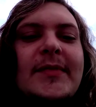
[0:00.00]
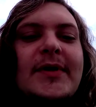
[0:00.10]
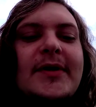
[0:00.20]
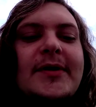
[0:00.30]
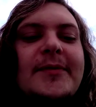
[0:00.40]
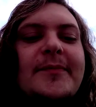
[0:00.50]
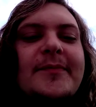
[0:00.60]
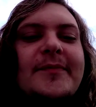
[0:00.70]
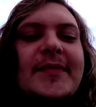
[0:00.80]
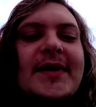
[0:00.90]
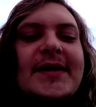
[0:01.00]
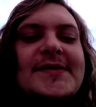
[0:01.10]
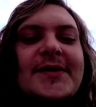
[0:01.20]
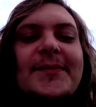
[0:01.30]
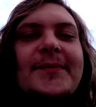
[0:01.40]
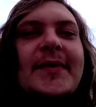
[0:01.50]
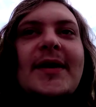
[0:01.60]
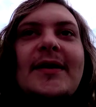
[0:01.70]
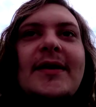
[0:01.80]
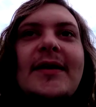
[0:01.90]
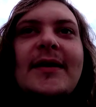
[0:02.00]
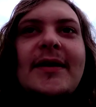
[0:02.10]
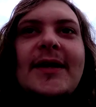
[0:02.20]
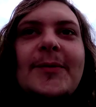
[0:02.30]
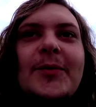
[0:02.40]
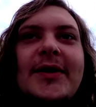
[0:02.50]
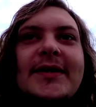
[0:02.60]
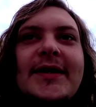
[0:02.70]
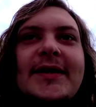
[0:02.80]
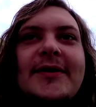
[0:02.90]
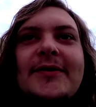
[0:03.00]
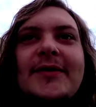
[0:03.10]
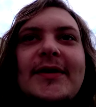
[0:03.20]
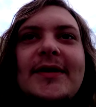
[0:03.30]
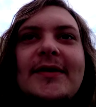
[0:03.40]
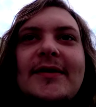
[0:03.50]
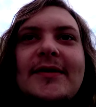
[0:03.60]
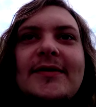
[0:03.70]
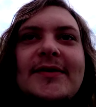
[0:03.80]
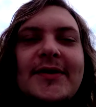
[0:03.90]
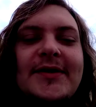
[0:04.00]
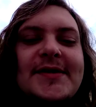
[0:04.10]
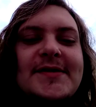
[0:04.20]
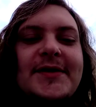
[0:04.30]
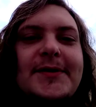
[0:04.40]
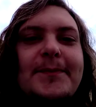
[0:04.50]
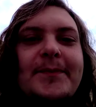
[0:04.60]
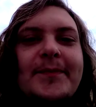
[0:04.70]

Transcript: I guess I'll keep working that out, and talk to you guys later.